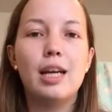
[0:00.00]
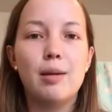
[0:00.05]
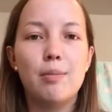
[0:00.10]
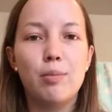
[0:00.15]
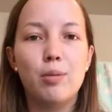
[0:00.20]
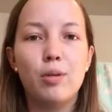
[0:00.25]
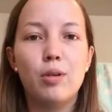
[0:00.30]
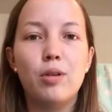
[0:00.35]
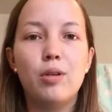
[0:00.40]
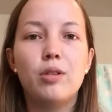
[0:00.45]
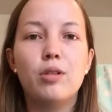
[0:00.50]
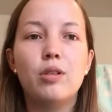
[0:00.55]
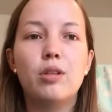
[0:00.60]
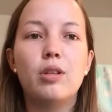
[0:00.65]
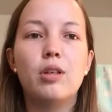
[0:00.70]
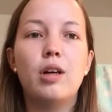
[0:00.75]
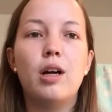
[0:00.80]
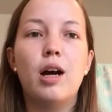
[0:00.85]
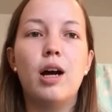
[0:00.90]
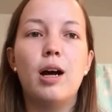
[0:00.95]
April,
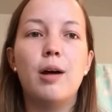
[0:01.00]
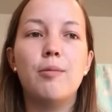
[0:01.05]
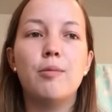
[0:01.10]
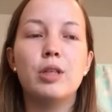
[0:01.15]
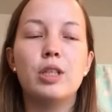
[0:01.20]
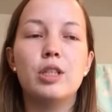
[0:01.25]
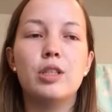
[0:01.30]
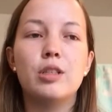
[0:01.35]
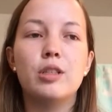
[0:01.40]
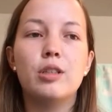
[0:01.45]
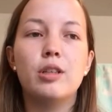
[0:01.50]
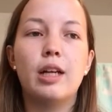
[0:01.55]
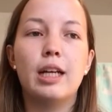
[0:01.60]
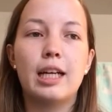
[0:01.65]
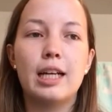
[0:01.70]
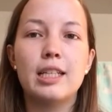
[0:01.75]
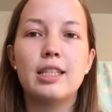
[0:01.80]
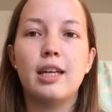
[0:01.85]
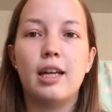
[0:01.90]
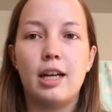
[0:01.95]
which,
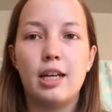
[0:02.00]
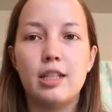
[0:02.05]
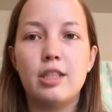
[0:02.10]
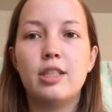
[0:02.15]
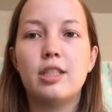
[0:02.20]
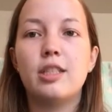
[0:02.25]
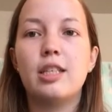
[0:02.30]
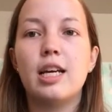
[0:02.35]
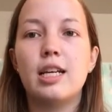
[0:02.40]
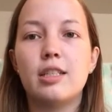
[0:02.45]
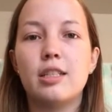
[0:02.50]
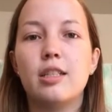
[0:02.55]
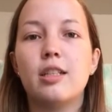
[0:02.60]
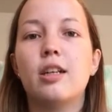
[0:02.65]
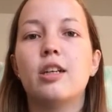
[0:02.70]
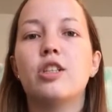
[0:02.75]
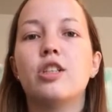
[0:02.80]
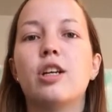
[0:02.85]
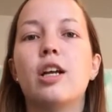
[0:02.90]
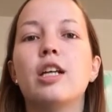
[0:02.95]
like I said, I tested
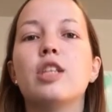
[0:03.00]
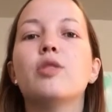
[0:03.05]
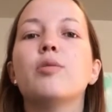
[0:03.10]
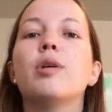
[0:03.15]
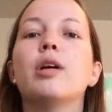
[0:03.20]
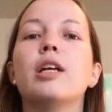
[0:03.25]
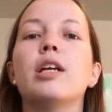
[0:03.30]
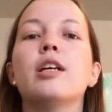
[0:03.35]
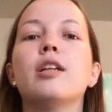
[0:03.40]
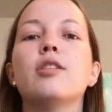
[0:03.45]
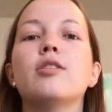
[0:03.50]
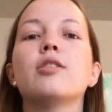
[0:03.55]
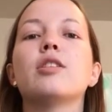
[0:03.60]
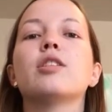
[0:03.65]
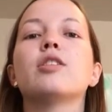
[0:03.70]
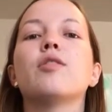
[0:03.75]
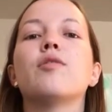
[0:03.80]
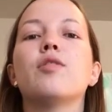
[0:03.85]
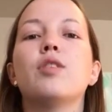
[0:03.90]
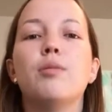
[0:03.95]
on July 20th, so
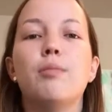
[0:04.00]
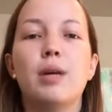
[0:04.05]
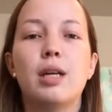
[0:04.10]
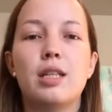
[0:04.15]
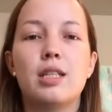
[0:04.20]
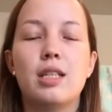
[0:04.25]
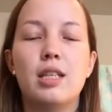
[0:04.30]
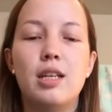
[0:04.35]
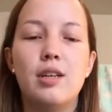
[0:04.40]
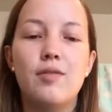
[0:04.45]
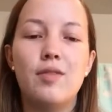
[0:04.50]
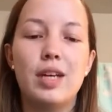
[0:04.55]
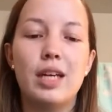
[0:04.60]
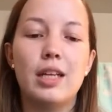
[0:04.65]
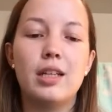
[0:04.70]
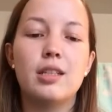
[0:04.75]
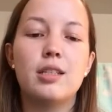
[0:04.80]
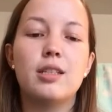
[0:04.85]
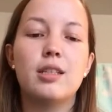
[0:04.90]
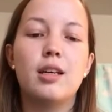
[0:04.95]
it's a few months in
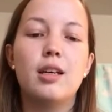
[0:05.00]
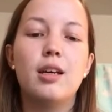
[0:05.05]
advance.